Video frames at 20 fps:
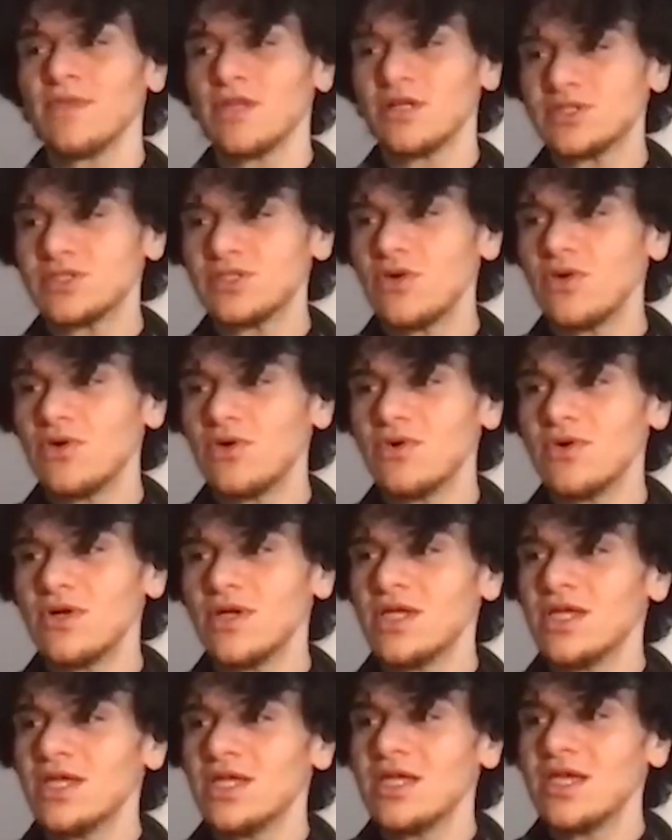So
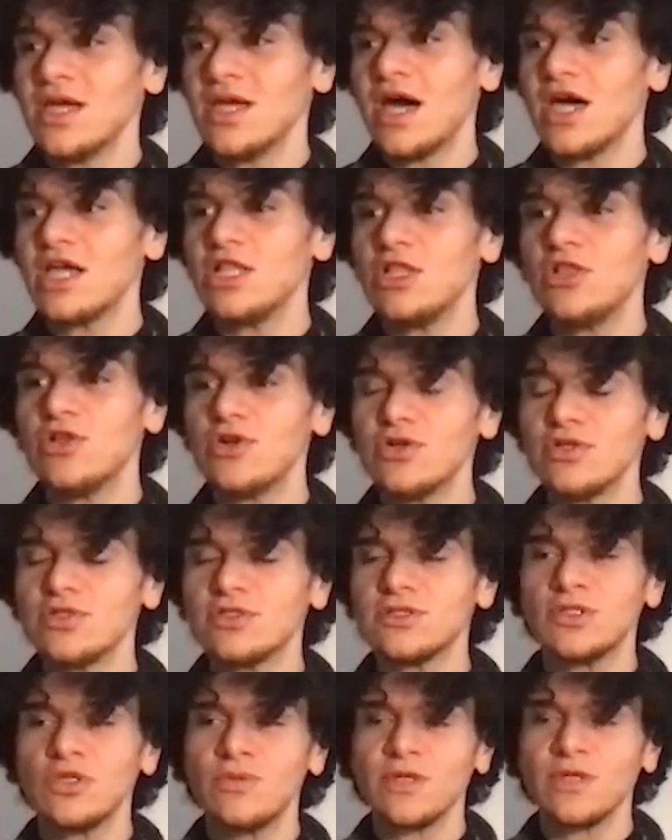I learned
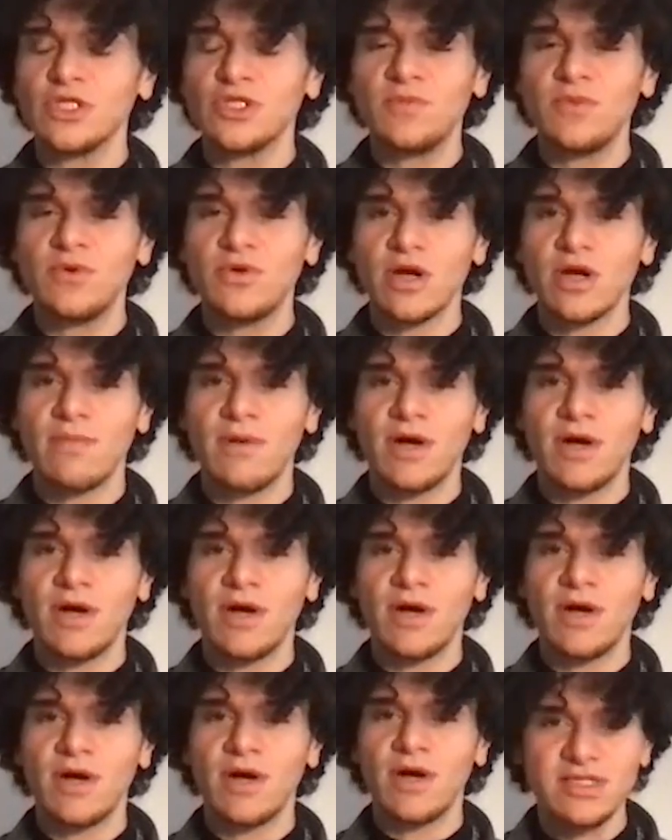so much more about
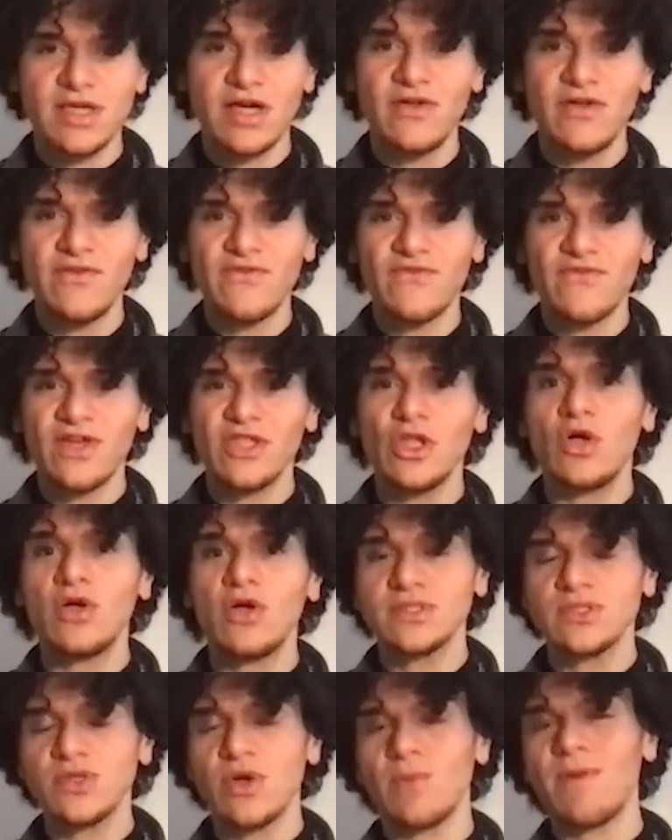myself, and
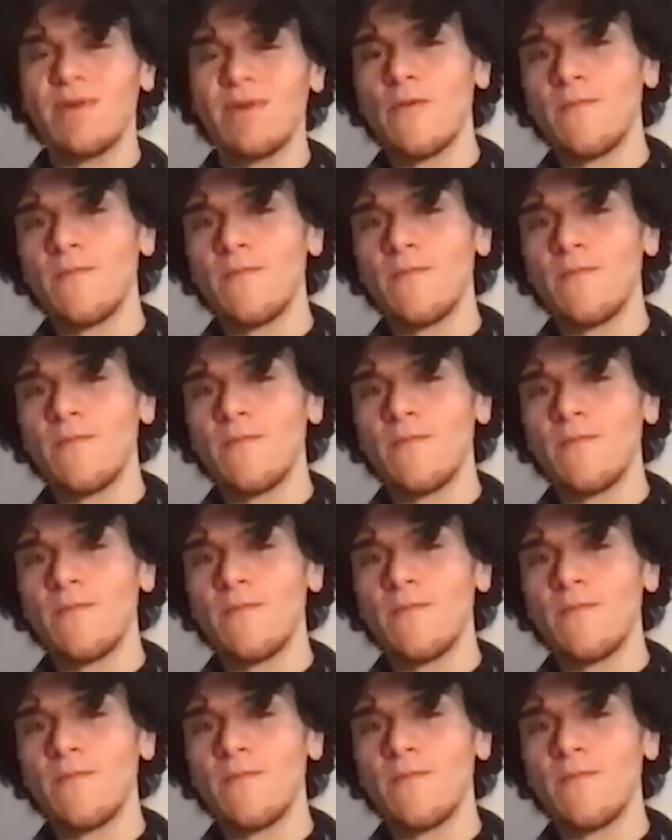also about